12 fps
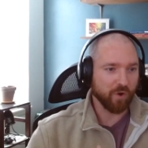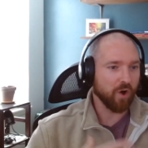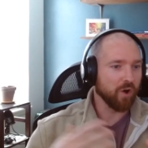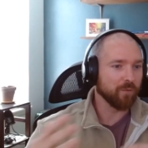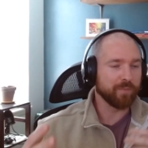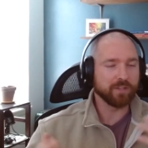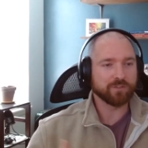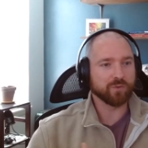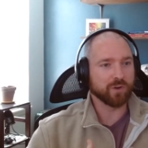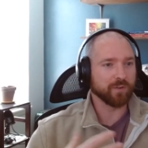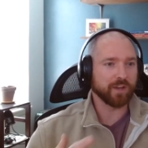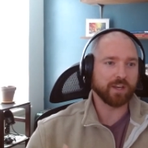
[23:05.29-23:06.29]
all been
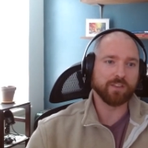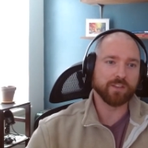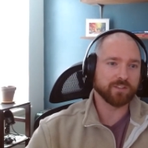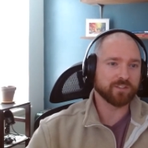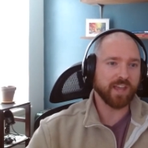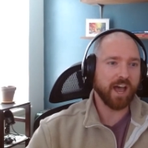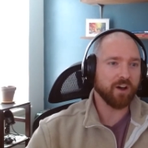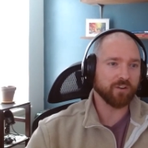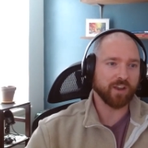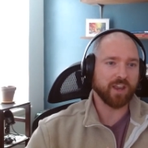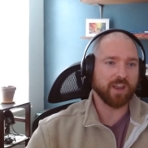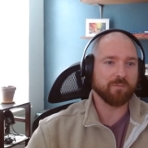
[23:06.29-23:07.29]
sort of like in this TAO
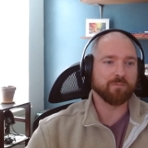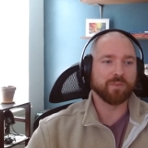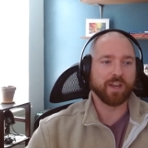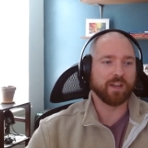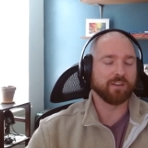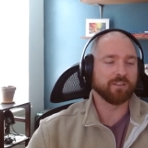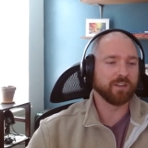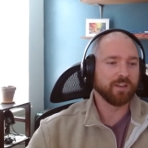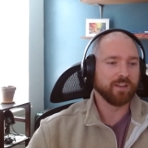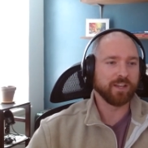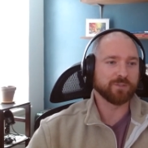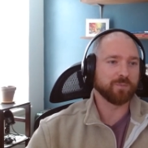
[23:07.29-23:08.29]
game, and
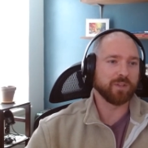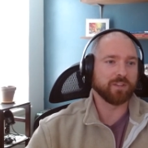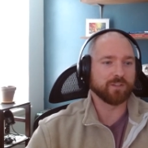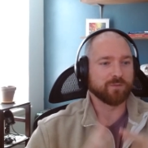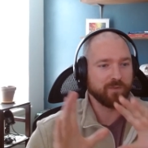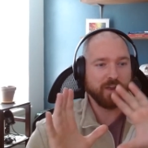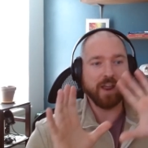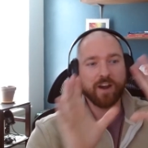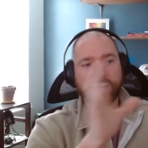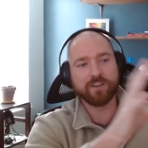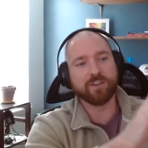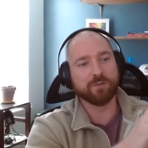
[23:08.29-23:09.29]
it's been this
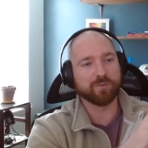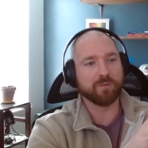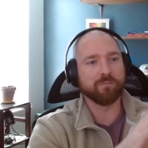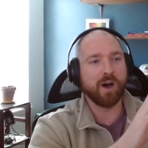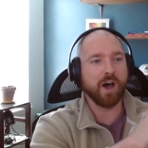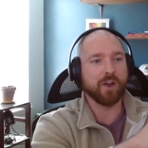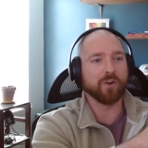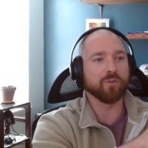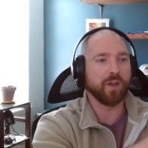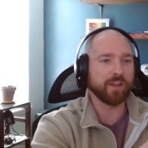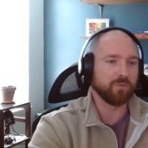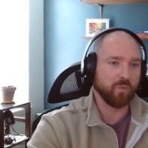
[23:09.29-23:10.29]
very different model.
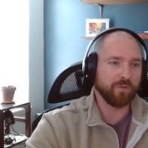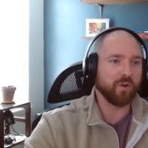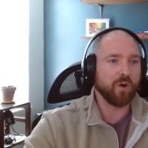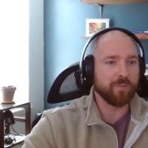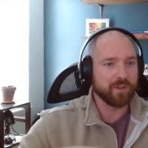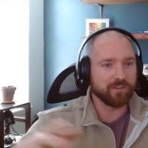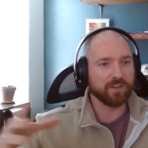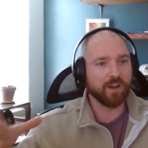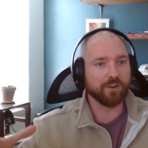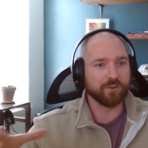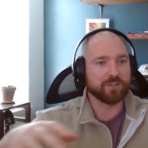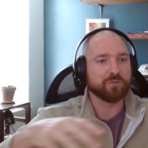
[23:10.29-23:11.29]
Like, we've all been
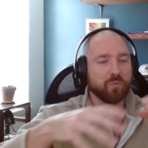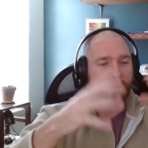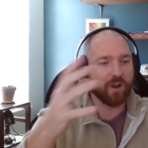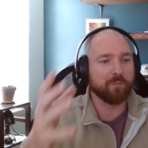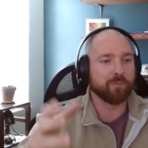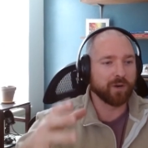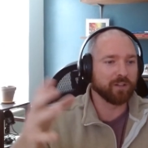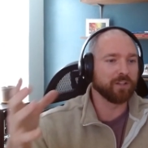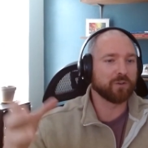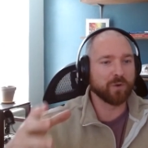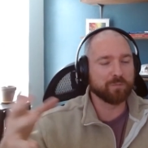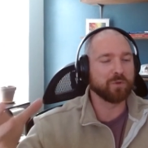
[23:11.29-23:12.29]
under this one
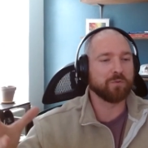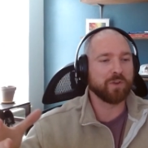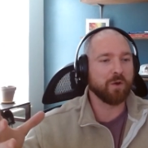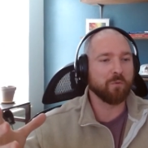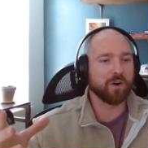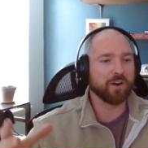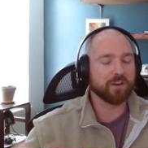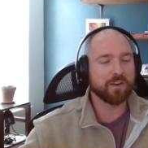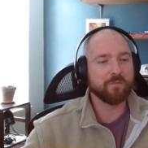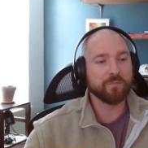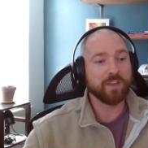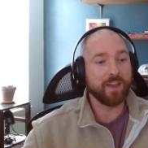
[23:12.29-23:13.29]
umbrella crypto network.
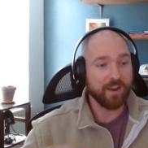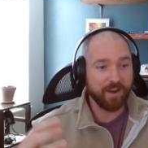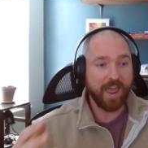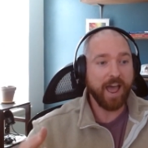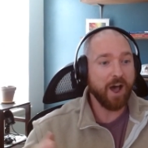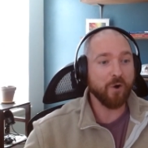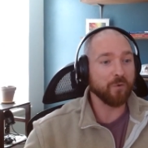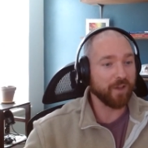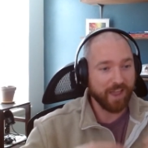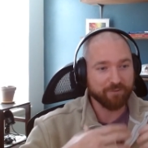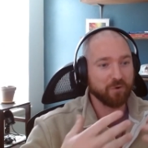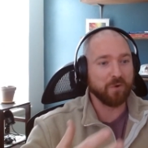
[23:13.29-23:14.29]
And now
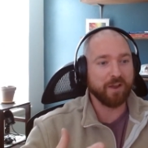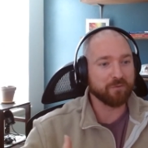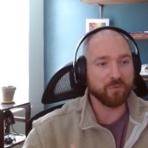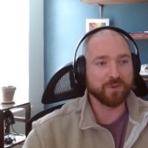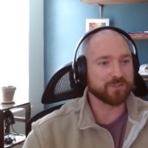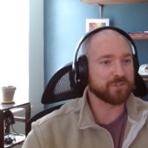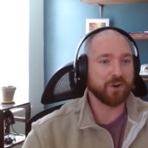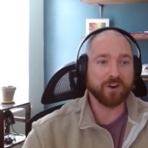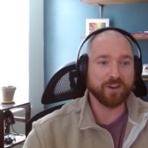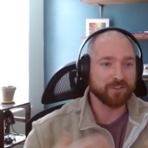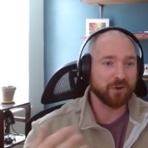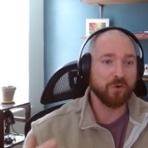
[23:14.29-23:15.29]
everyone's
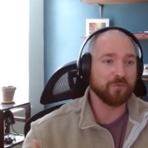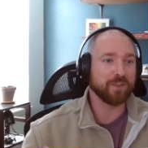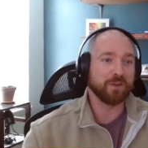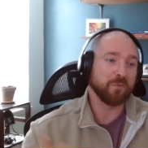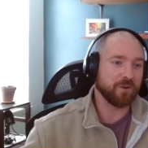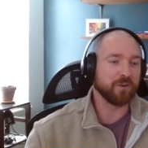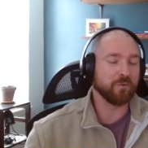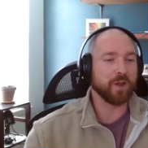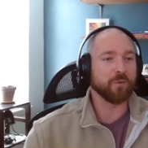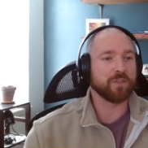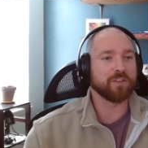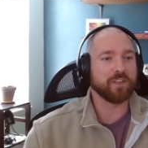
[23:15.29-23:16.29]
starting their own thing in a
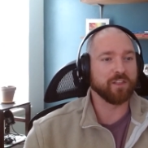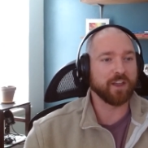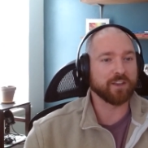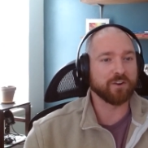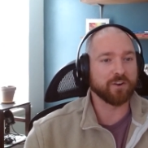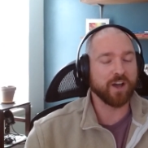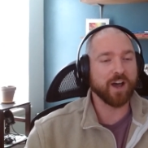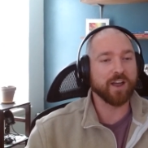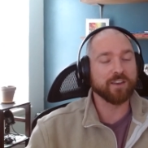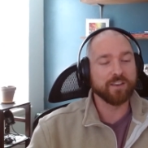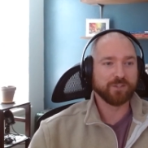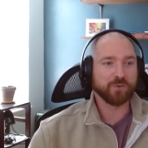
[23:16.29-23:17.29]
way, whether they like it or
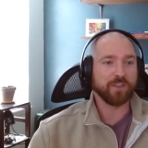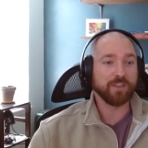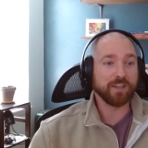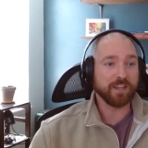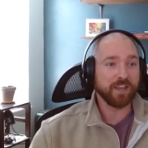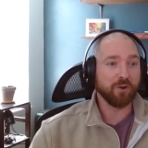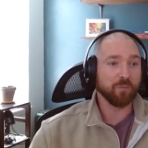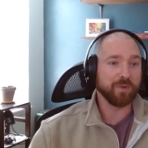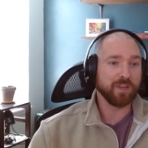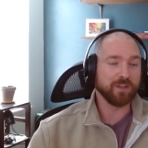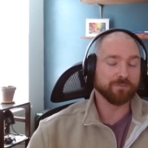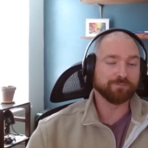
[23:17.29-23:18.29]
not. So I think
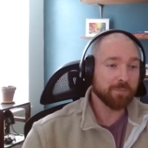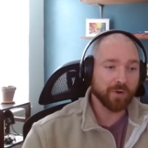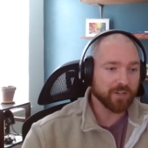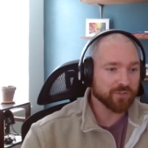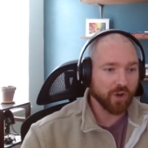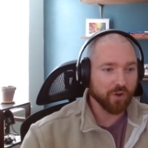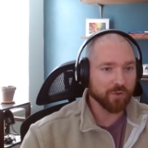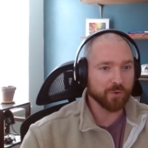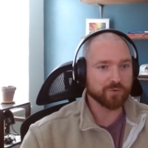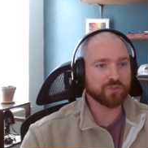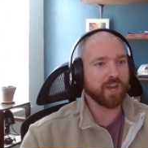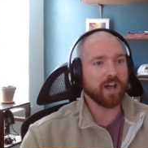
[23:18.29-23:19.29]
it brings all
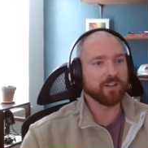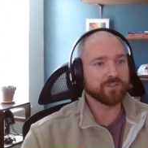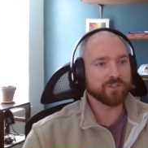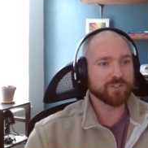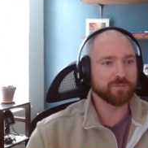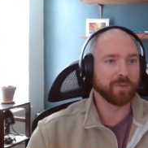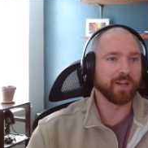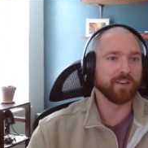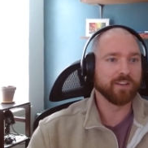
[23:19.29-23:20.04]
those challenges, but